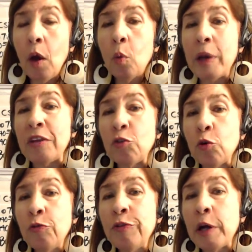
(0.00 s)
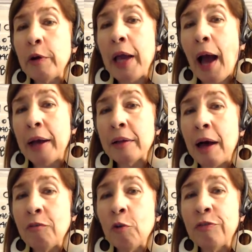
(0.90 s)
We do very high
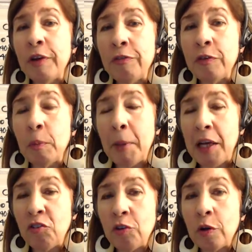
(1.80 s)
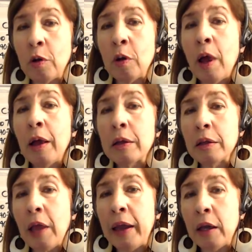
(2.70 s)
level, fifth dimensional,
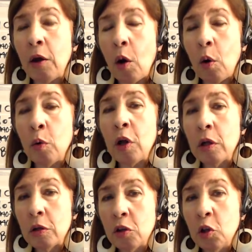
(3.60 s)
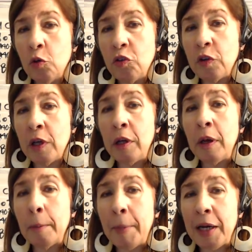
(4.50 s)
light code, lucid
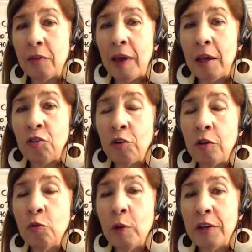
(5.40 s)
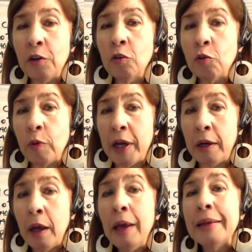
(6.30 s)
meditations with your
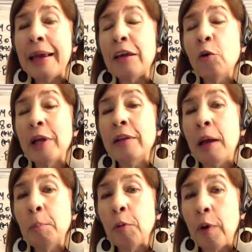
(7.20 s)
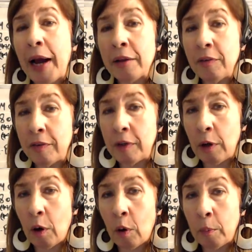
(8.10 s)
twin that you can then practice at
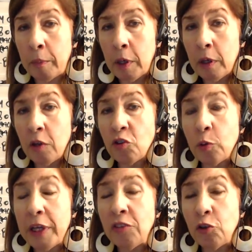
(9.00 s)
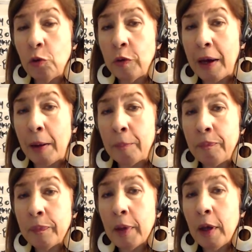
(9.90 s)
home. So we do them.
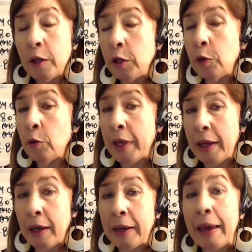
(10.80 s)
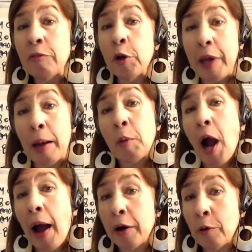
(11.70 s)
You can have your camera
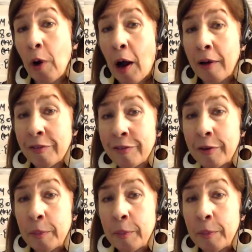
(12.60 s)
on or off.